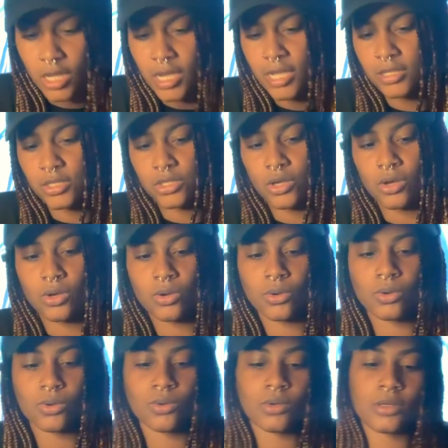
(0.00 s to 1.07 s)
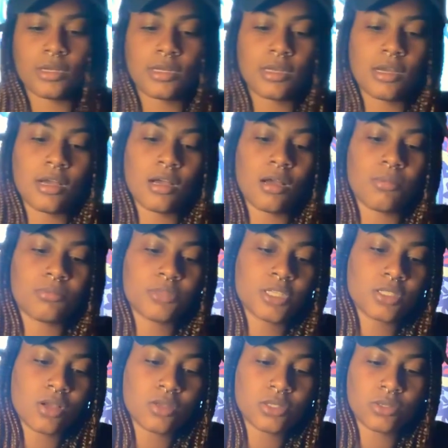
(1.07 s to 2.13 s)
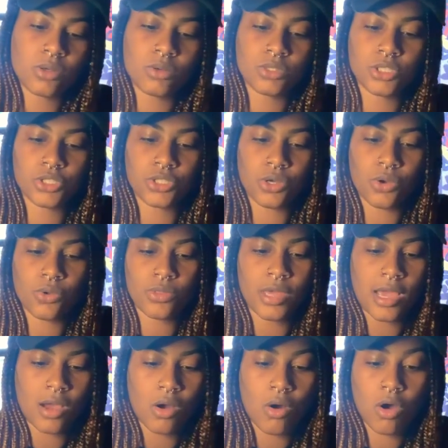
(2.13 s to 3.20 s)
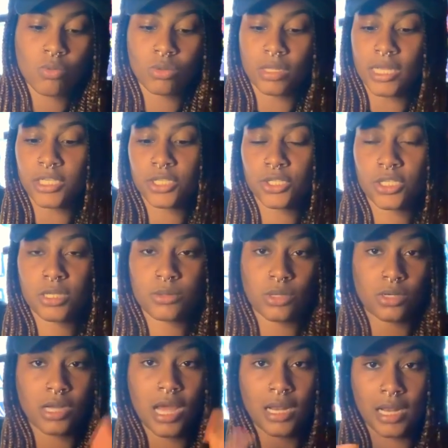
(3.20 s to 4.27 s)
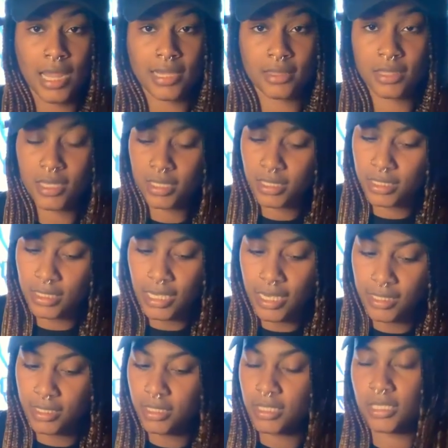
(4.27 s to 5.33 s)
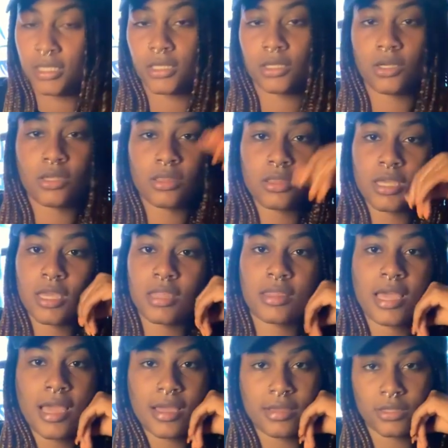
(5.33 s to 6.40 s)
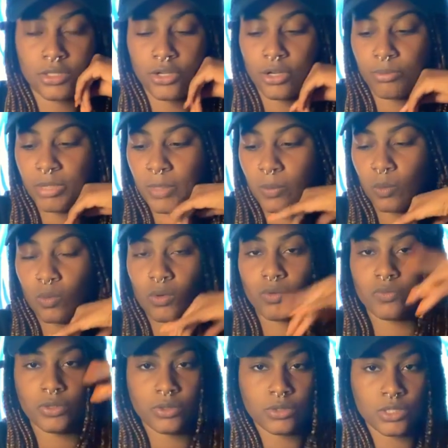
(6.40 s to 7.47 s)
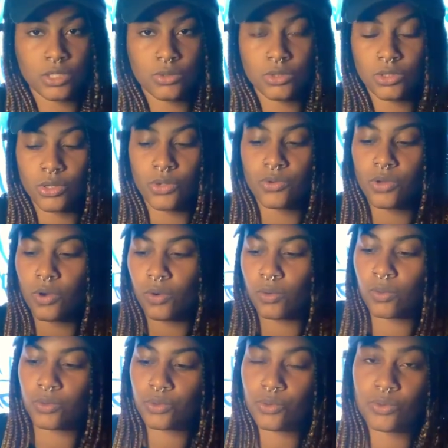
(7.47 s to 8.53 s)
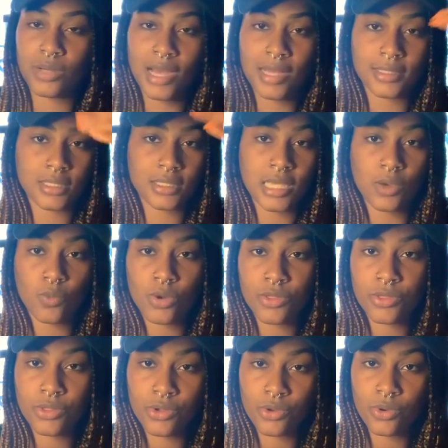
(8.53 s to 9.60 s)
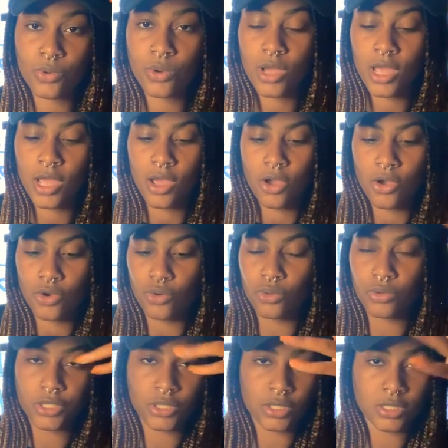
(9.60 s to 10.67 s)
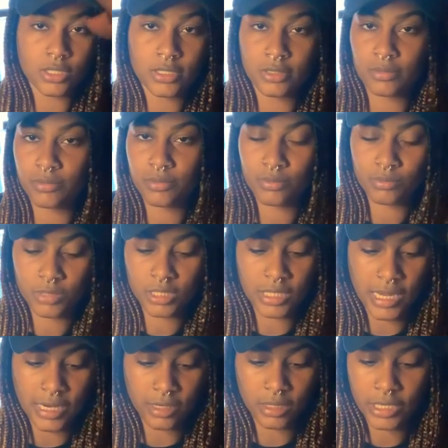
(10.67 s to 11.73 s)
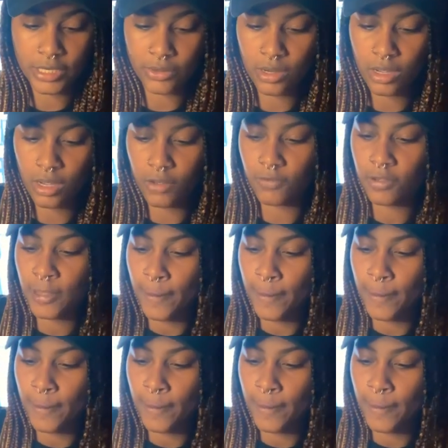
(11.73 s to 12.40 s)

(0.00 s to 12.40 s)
And so this also goes to show that all relationships are not like this. Yes, it's a good thing that certain people were revealed to you so you know who not to take with you, who to stand clear of.